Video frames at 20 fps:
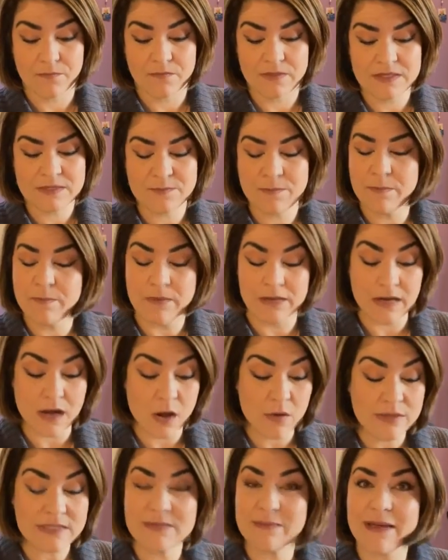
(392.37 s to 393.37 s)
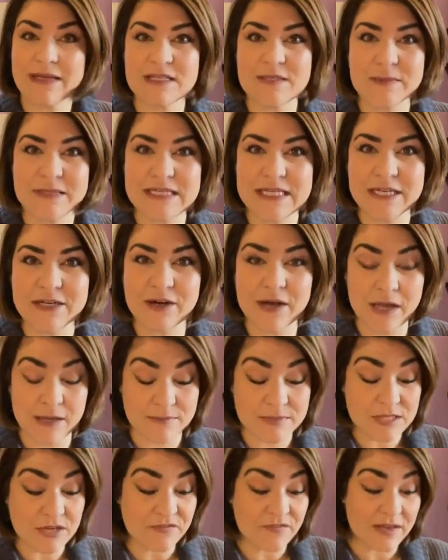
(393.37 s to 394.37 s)
this it always makes me tear
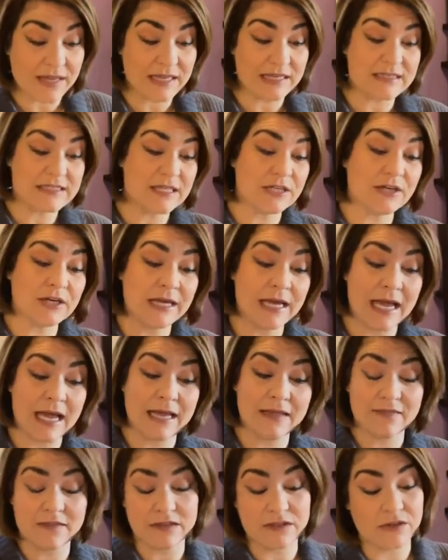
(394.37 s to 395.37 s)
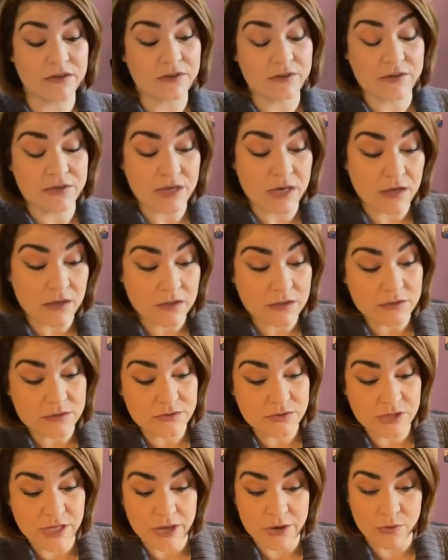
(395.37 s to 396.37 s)
up. So if I get teary eyed, then
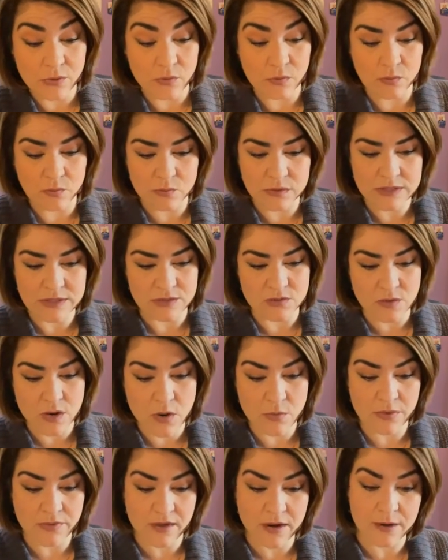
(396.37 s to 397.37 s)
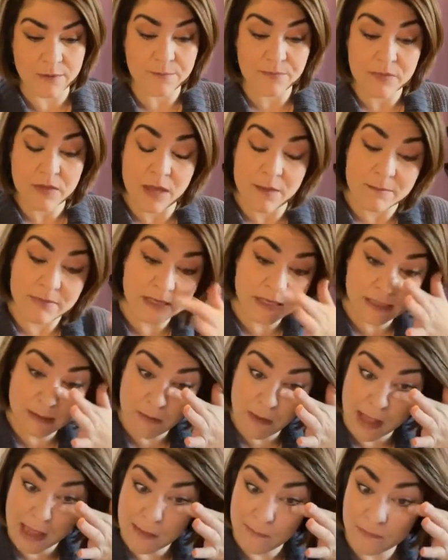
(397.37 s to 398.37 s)
y'all know what is wrong with her. But
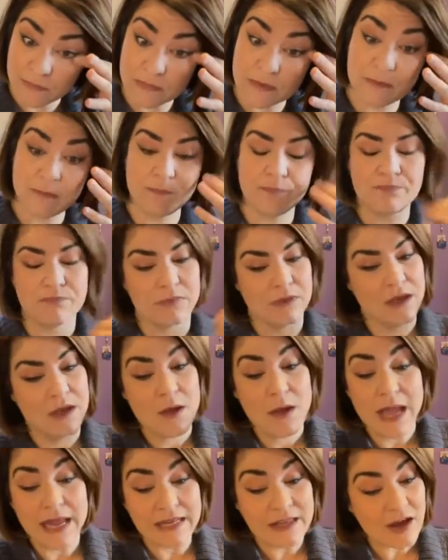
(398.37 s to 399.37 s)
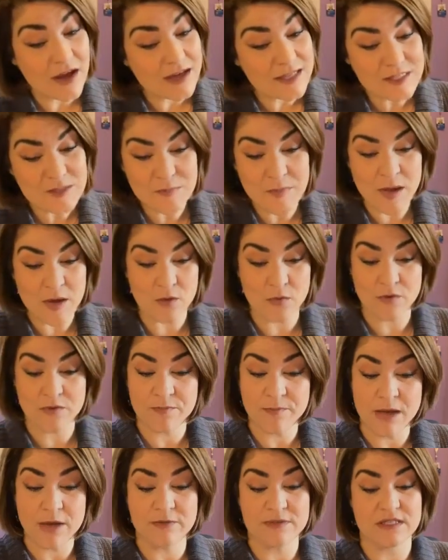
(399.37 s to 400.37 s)
anyway, and God spoke with
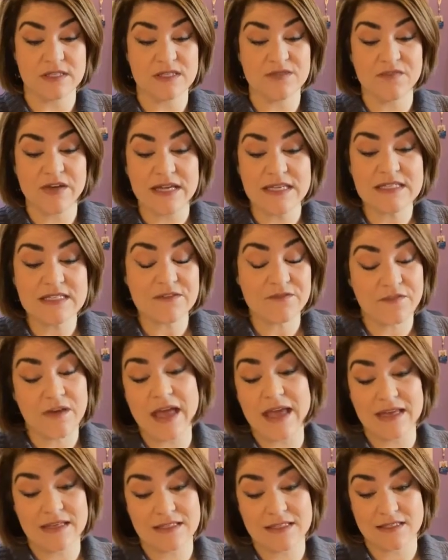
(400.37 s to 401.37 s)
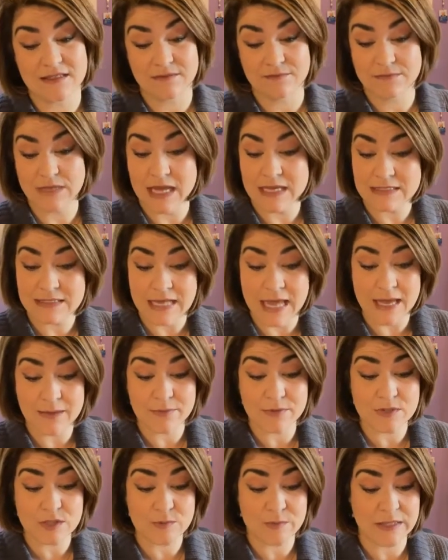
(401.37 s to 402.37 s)
Moses face to face, as
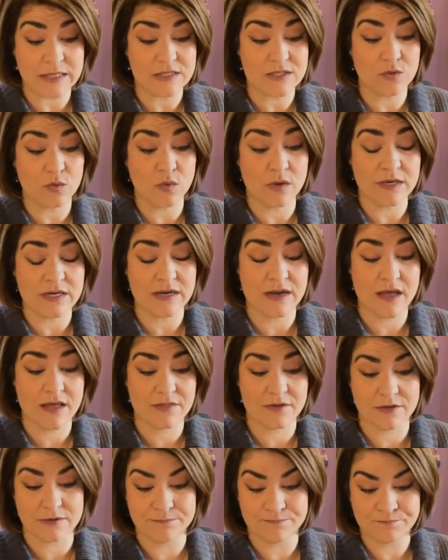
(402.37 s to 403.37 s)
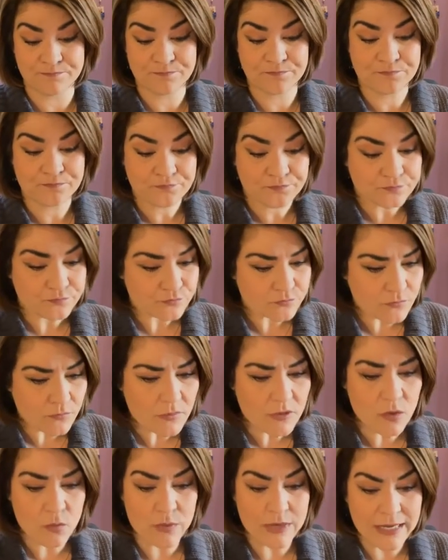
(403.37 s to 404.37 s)
neighbors speak to one another.
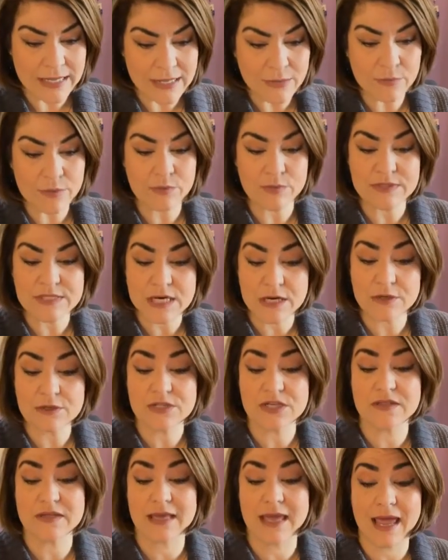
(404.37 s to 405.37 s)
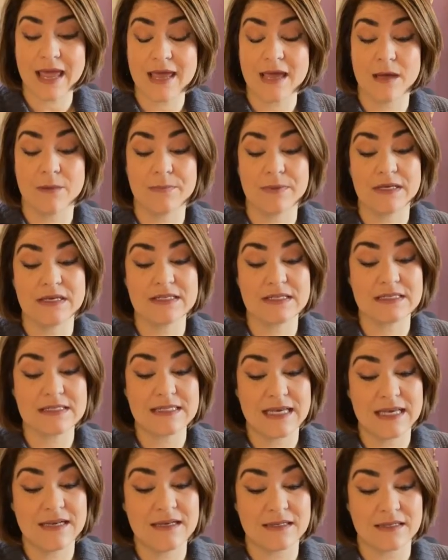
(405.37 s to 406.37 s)
When he would return to the camp, his
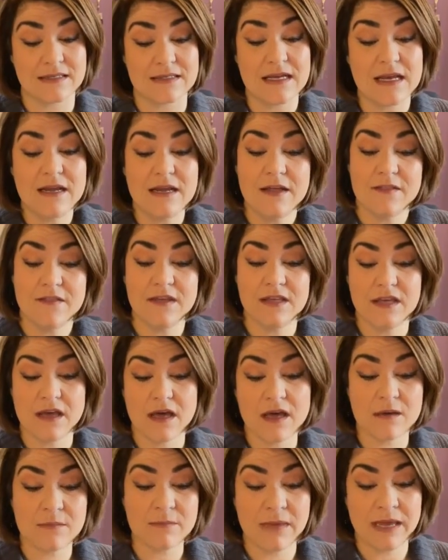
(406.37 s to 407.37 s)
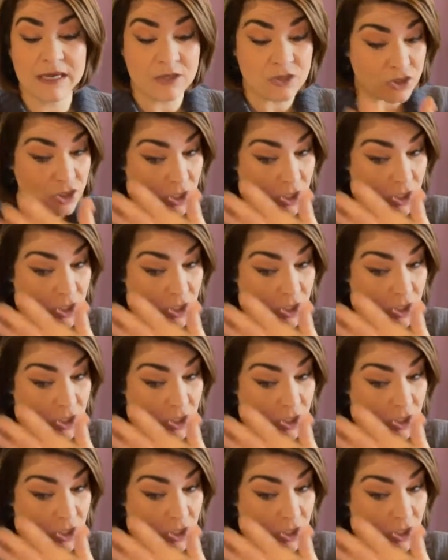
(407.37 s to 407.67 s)
attendant, the young man